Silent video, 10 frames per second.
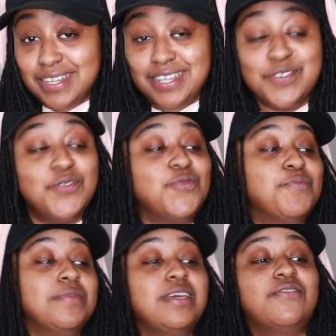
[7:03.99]
He knew
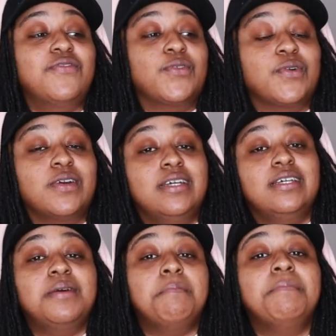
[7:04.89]
me for
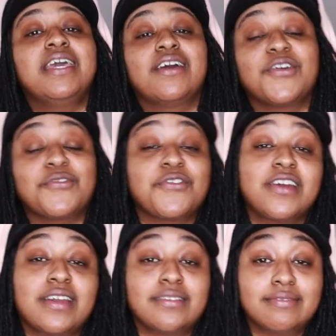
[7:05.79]
being her
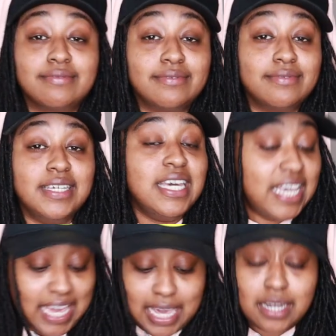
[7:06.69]
friend.
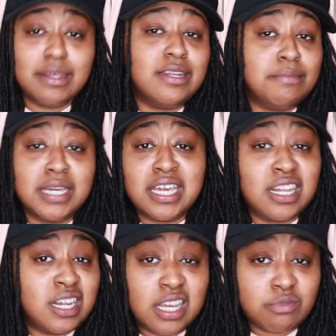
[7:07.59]
And in the
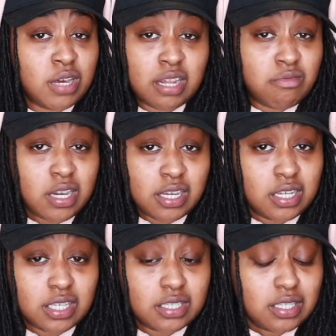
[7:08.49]
beginning, that's what it
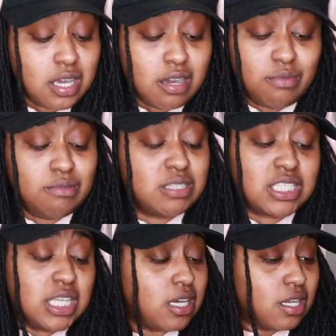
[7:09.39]
was. Yeah, we
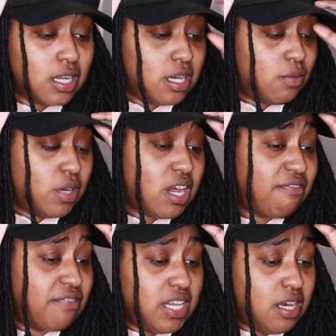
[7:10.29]
was kicking it with
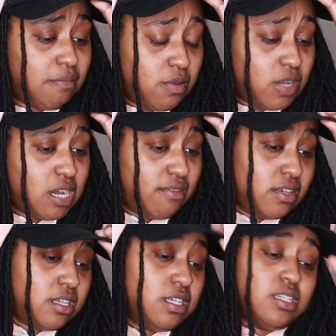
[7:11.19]
our feet up or
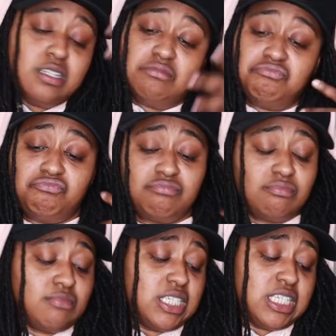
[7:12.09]
whatever.
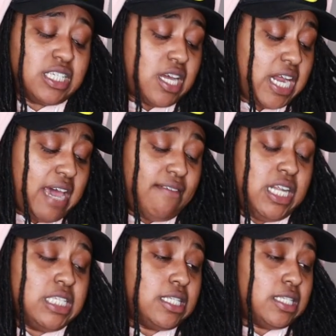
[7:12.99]
Started having
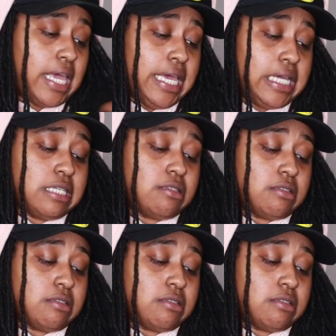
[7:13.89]
a little sex.